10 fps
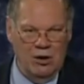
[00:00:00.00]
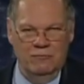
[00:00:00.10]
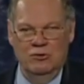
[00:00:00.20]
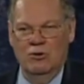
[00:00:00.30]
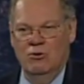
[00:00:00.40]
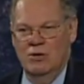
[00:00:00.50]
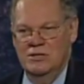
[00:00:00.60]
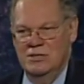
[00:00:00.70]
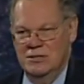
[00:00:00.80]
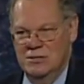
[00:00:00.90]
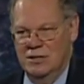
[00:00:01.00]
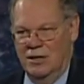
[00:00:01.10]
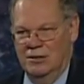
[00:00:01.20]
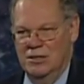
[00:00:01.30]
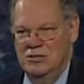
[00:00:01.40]
Of course it's
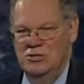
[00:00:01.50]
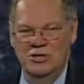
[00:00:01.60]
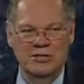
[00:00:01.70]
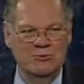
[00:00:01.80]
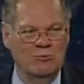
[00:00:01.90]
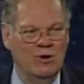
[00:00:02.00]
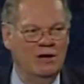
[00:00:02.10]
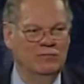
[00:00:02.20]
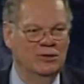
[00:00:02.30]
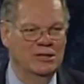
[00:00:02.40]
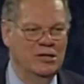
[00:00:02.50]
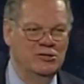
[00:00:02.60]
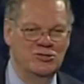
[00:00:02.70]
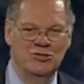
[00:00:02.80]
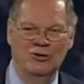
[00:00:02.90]
there. Let's just revel and
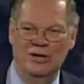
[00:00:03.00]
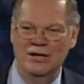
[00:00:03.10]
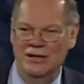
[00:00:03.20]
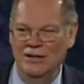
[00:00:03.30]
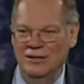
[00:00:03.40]
enjoy